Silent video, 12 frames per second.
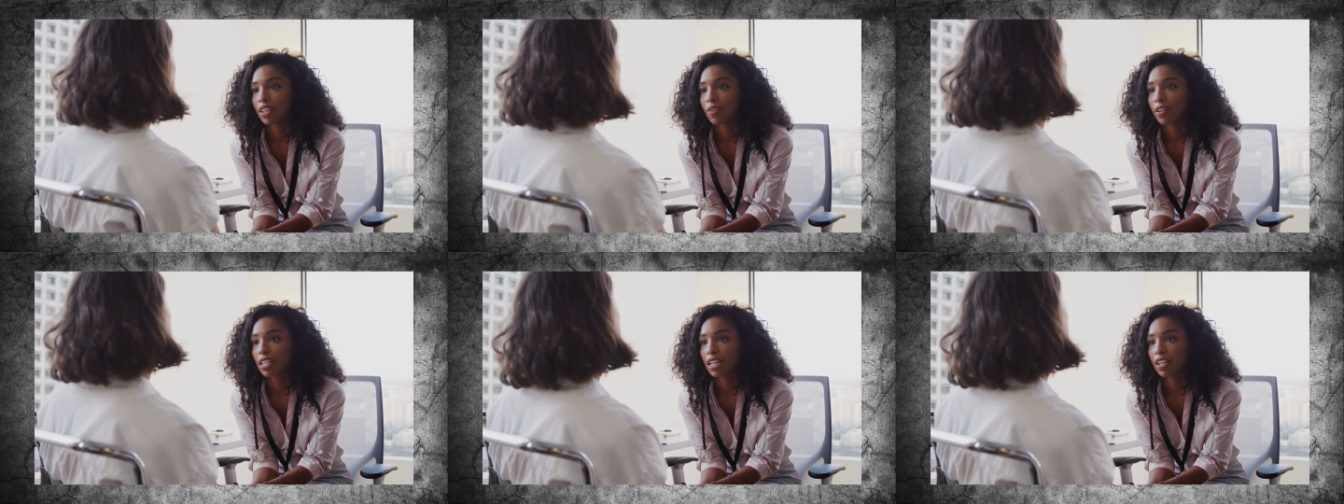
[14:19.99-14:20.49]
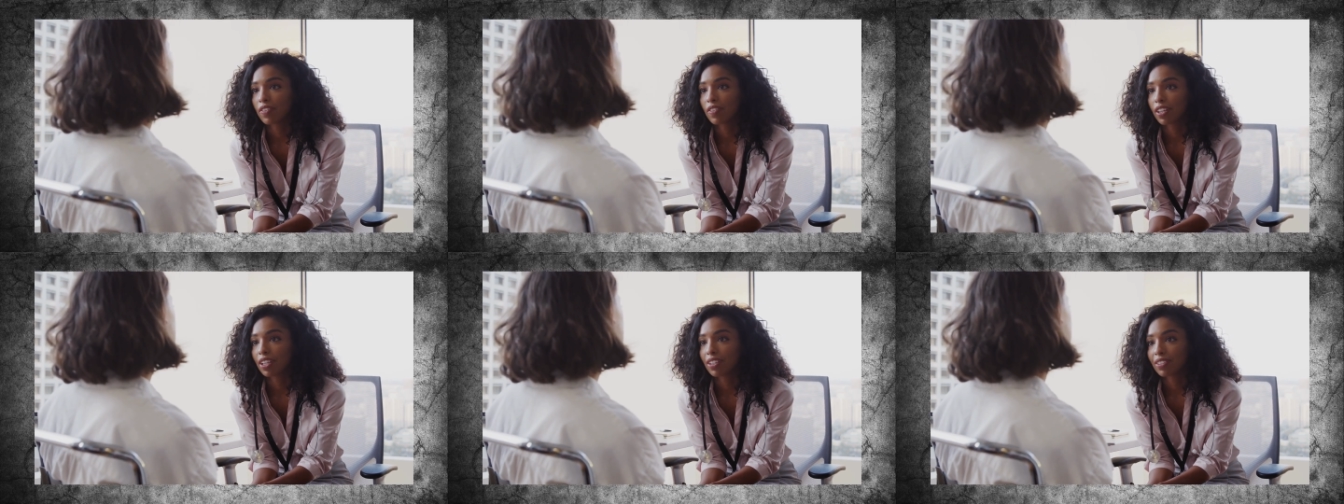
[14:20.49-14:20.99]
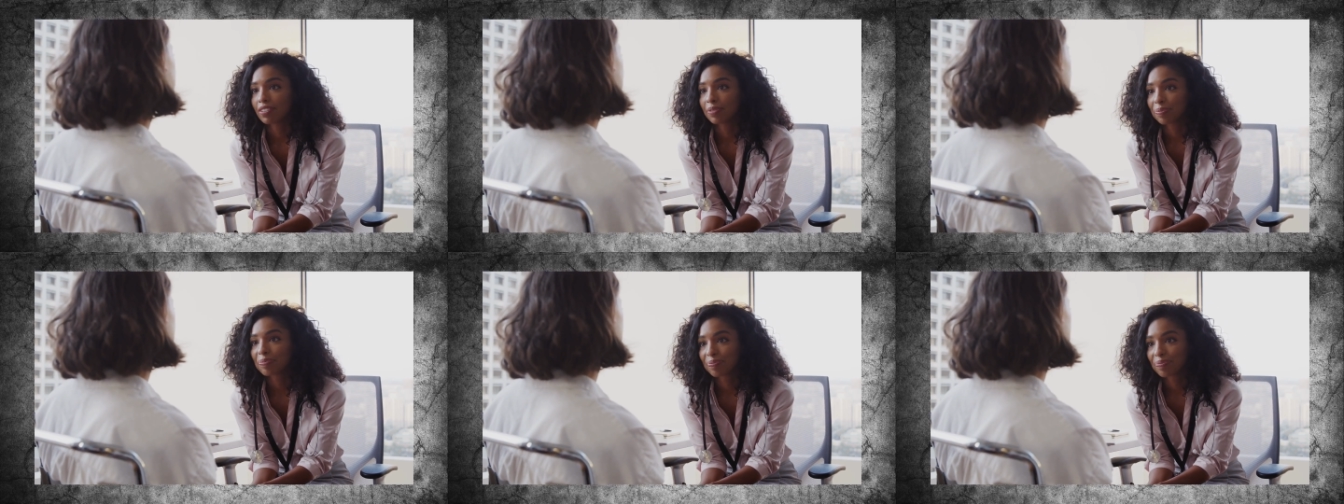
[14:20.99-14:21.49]
Symptoms usually
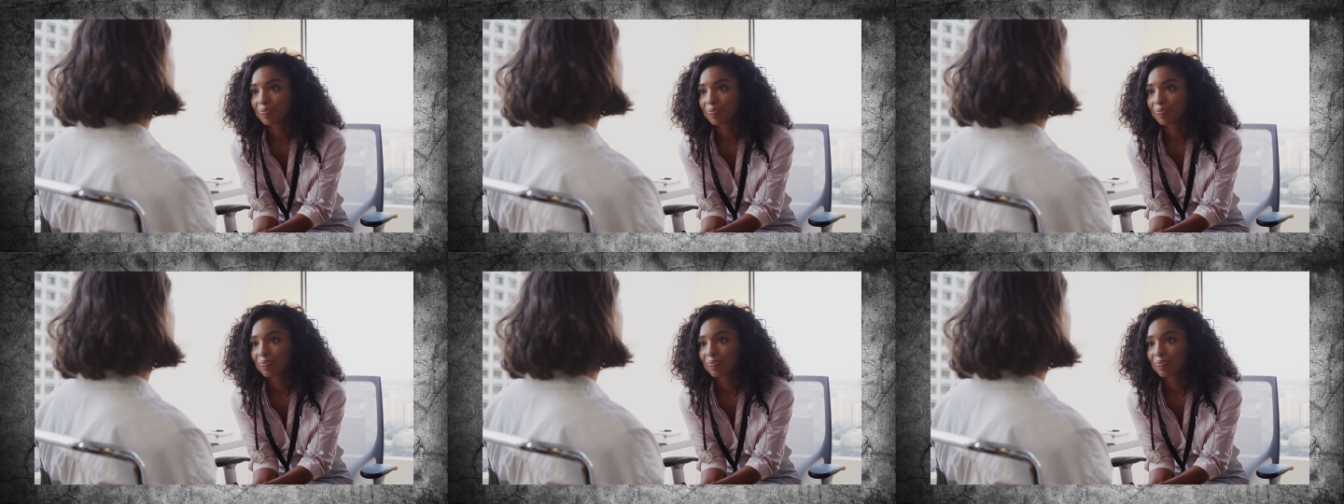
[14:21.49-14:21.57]
present